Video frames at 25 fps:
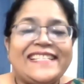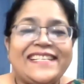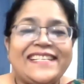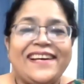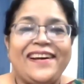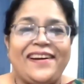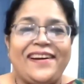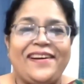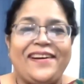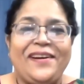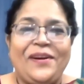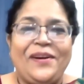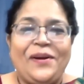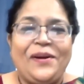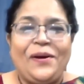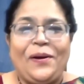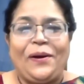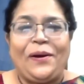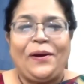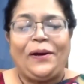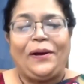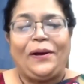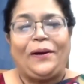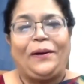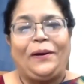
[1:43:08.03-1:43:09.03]
Sir,
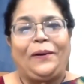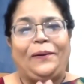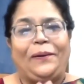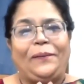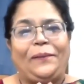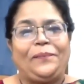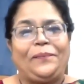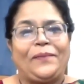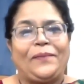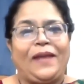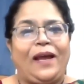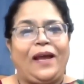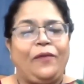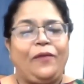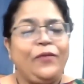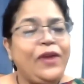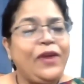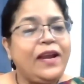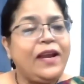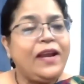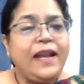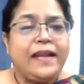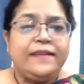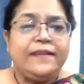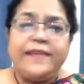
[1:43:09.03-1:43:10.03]
we
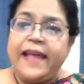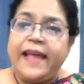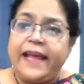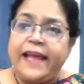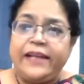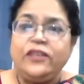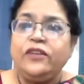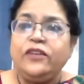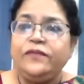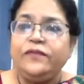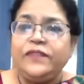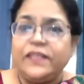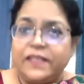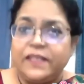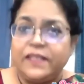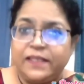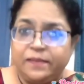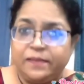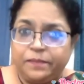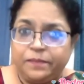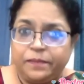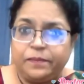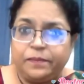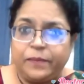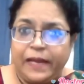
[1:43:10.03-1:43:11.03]
are at the end of the
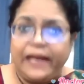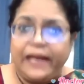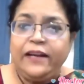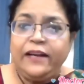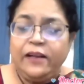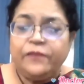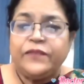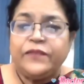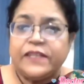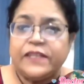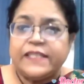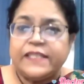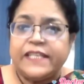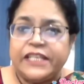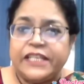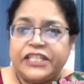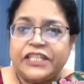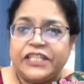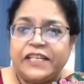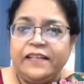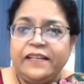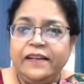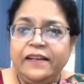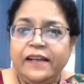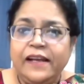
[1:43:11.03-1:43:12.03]

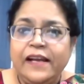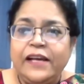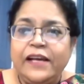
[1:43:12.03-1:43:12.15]
session.